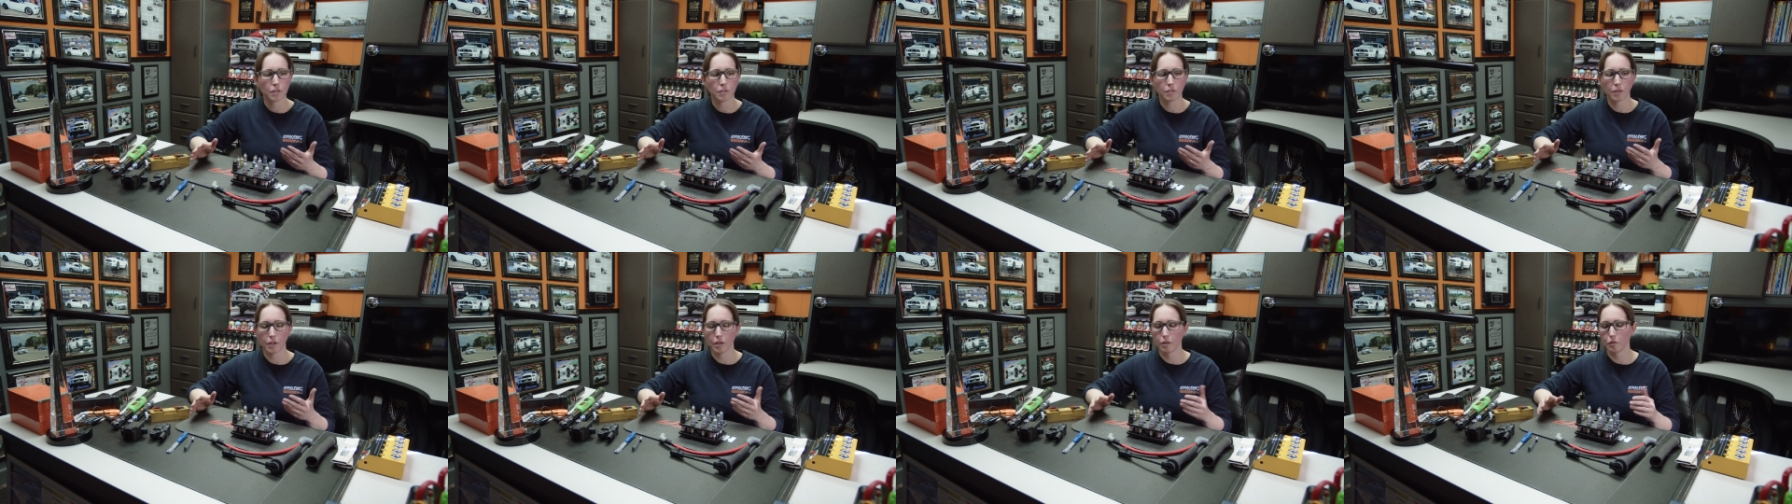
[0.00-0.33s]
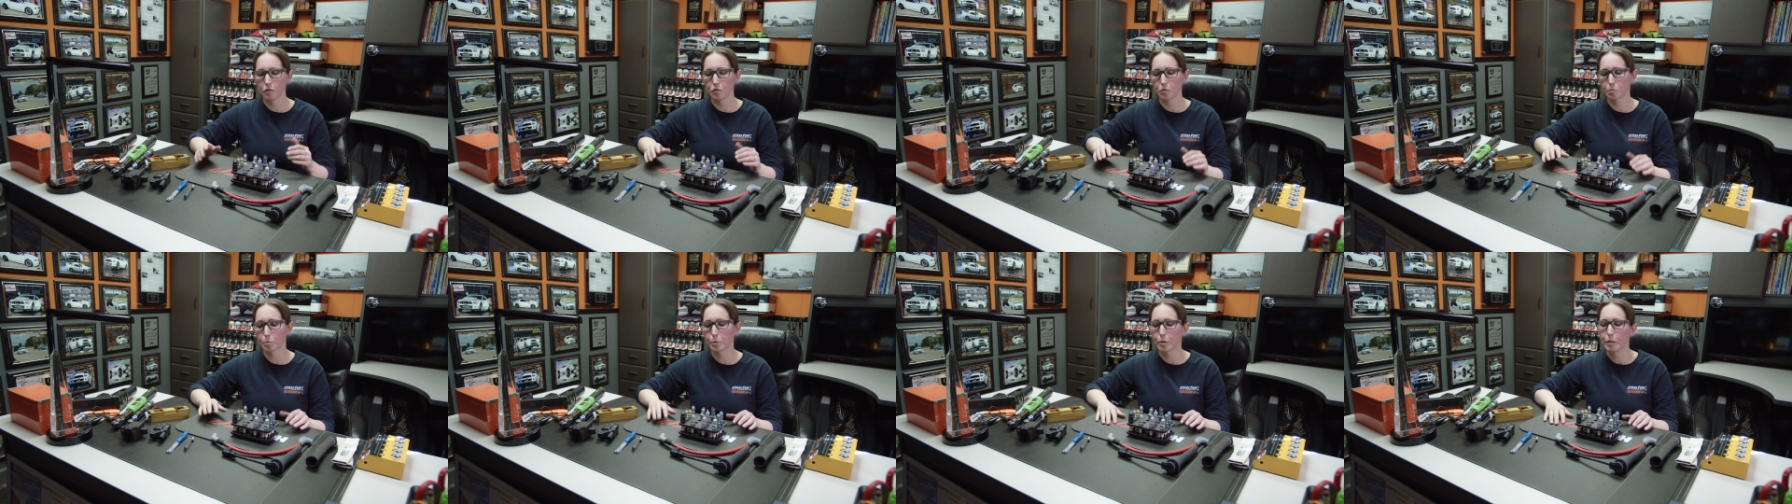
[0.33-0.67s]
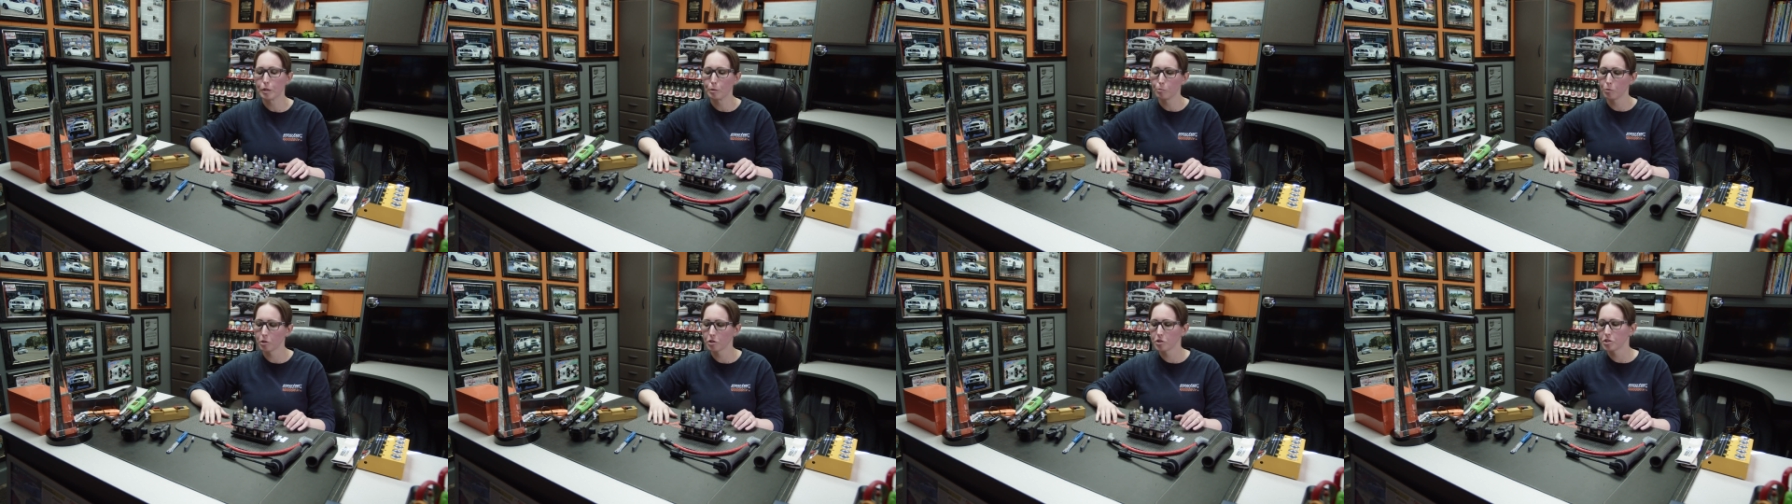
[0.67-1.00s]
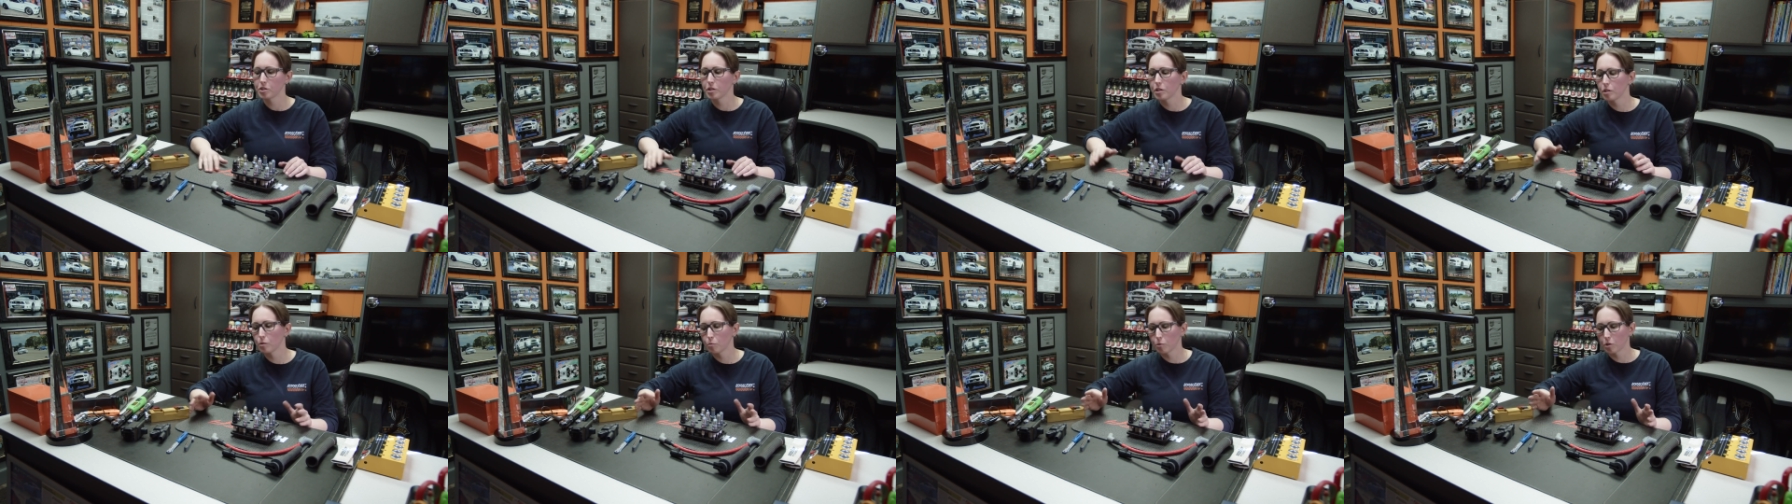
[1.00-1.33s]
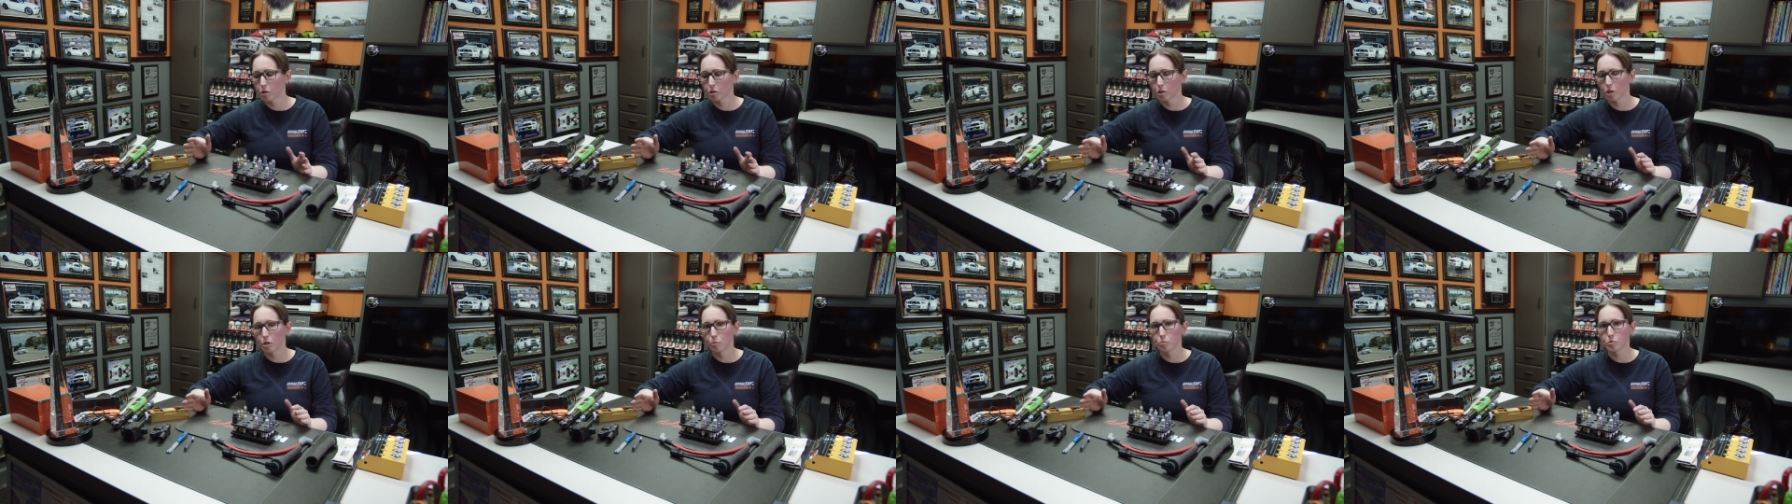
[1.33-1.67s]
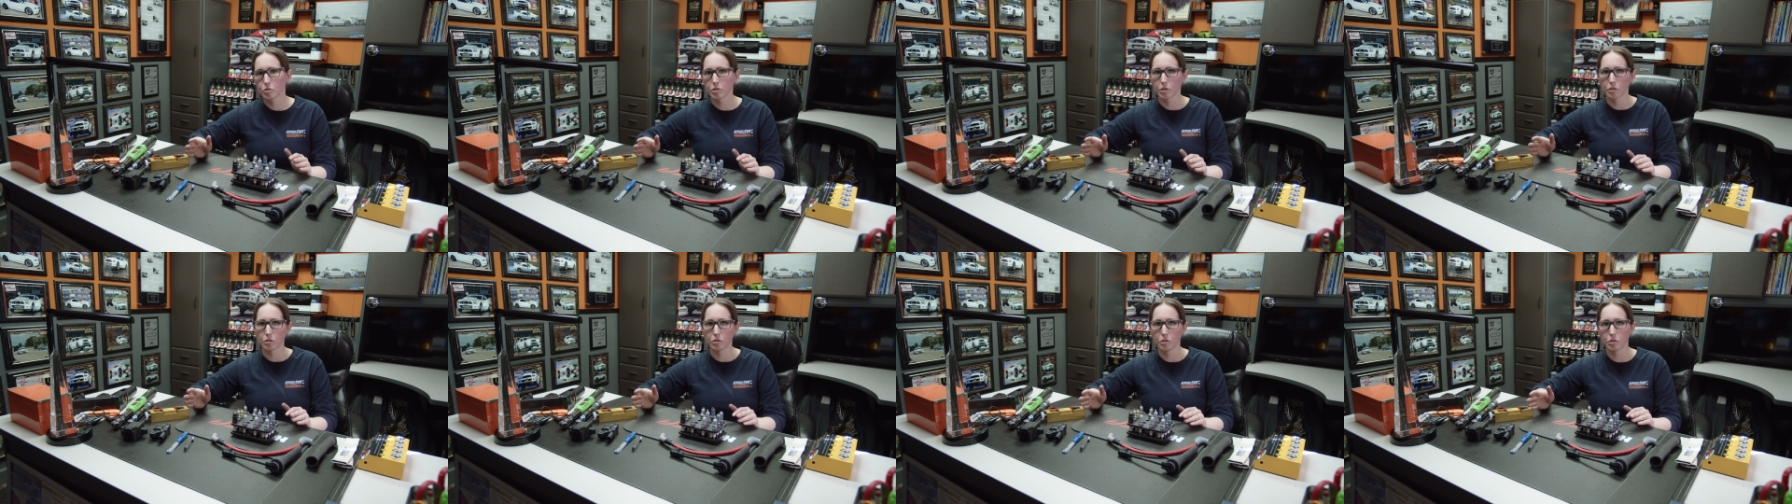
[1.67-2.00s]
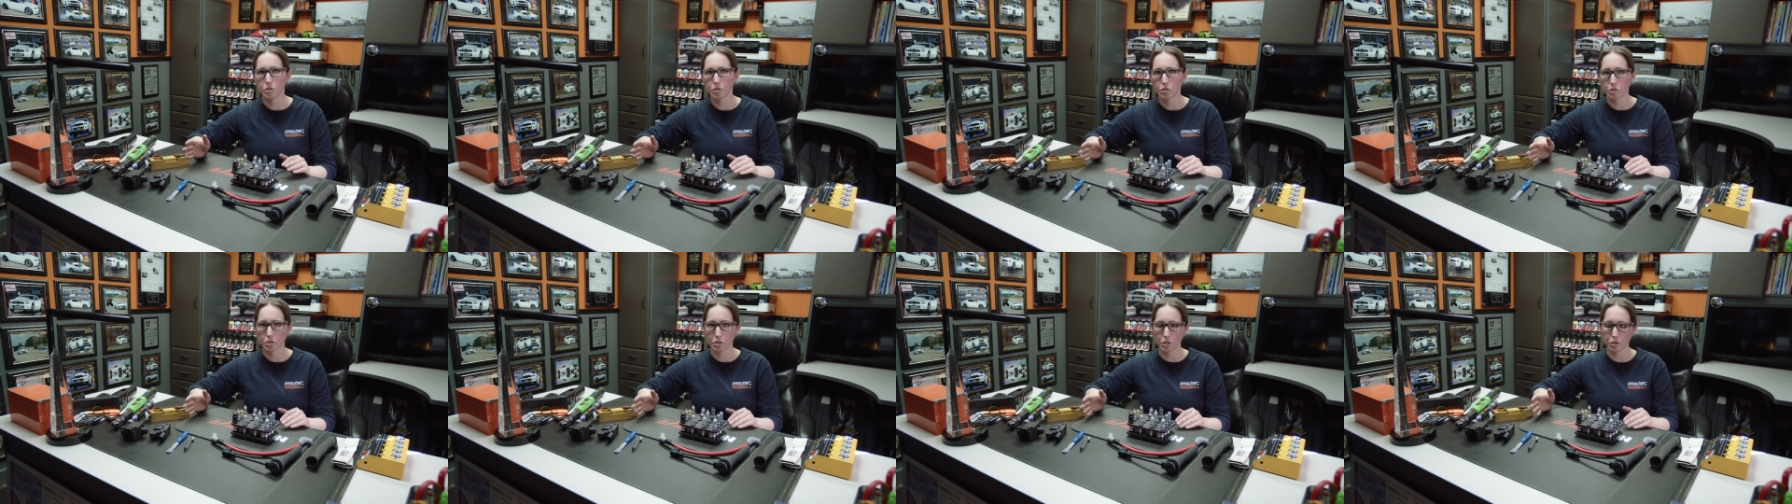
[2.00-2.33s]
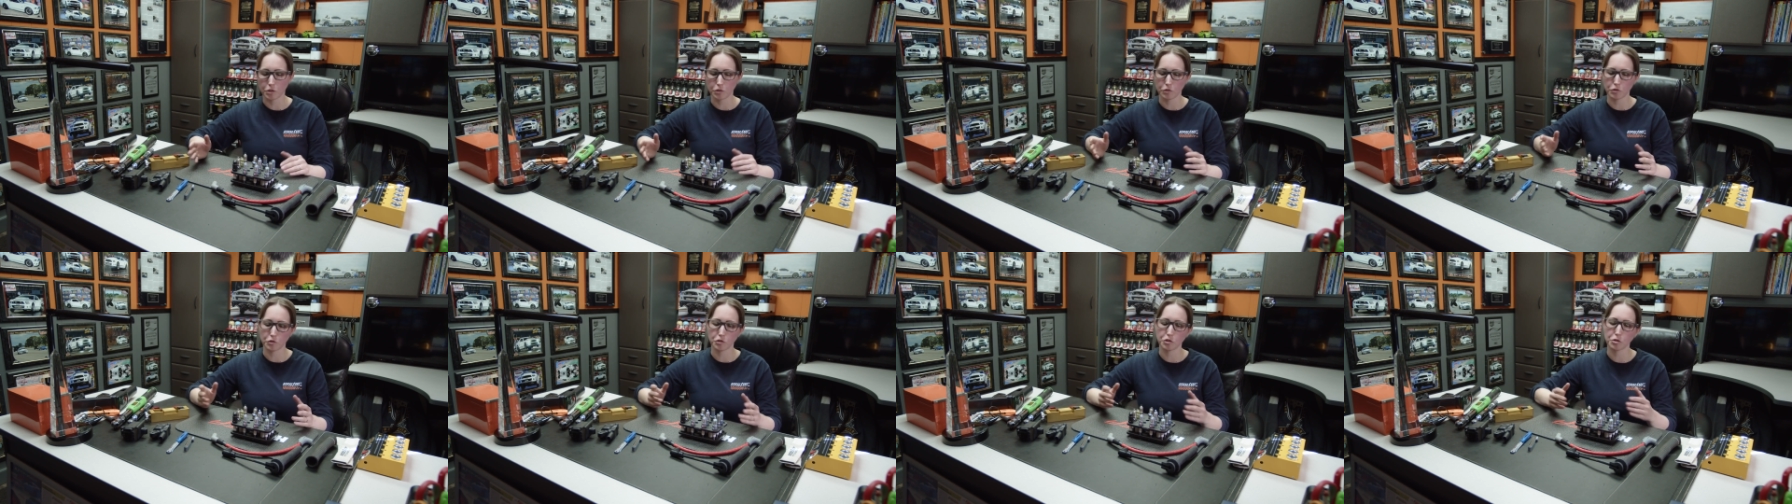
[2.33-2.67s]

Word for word: that is pretty much it when it comes to ignition,